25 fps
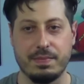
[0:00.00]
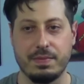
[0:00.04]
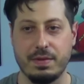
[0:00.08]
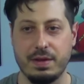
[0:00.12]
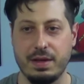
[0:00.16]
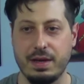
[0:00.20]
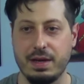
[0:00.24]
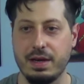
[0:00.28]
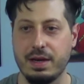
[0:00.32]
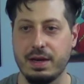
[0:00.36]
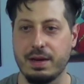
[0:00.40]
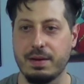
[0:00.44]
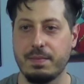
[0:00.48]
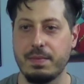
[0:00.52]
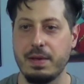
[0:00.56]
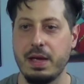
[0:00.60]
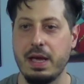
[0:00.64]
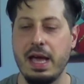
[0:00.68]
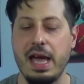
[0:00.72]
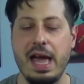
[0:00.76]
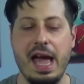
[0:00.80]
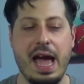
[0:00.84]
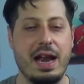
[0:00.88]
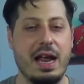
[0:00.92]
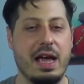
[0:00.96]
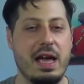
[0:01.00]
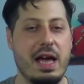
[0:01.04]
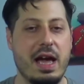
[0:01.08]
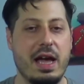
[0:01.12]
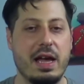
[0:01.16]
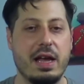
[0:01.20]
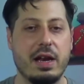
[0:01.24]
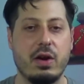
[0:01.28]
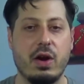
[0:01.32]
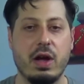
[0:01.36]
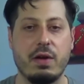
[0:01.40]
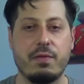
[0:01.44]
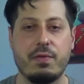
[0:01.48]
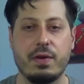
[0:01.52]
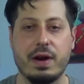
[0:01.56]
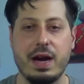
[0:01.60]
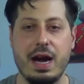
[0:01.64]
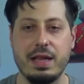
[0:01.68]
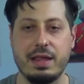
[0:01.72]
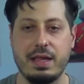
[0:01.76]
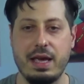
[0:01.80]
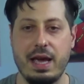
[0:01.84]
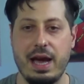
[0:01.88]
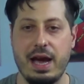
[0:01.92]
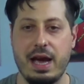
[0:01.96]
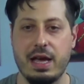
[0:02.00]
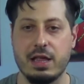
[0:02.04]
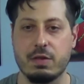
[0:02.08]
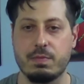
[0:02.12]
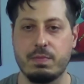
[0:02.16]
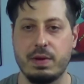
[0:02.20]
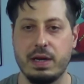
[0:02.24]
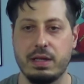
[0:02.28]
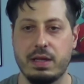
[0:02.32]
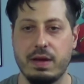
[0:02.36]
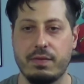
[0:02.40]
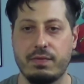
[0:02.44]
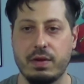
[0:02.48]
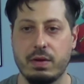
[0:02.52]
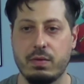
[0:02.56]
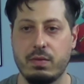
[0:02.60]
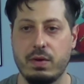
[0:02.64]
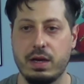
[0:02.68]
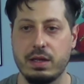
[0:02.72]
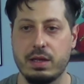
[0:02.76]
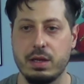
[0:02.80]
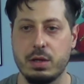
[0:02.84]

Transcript: Yeah, and I forgot to ask, but I definitely want to